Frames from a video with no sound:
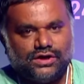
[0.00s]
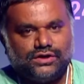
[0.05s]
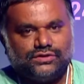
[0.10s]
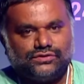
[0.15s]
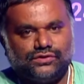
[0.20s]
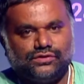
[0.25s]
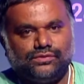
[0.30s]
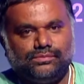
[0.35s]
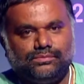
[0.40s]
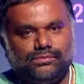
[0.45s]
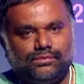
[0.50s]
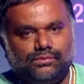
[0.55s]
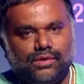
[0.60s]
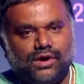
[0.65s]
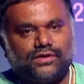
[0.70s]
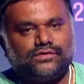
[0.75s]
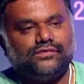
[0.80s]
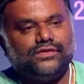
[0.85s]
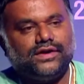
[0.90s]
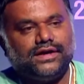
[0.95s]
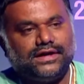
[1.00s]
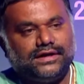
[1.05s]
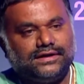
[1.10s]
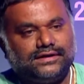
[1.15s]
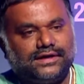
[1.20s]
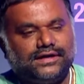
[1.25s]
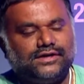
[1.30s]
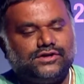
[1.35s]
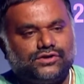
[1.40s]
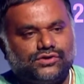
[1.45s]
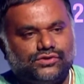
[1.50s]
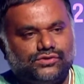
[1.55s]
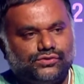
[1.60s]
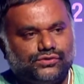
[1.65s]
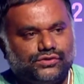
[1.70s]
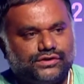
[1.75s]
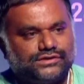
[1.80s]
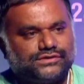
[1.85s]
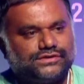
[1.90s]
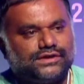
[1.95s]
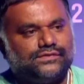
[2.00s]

So what we intend to do is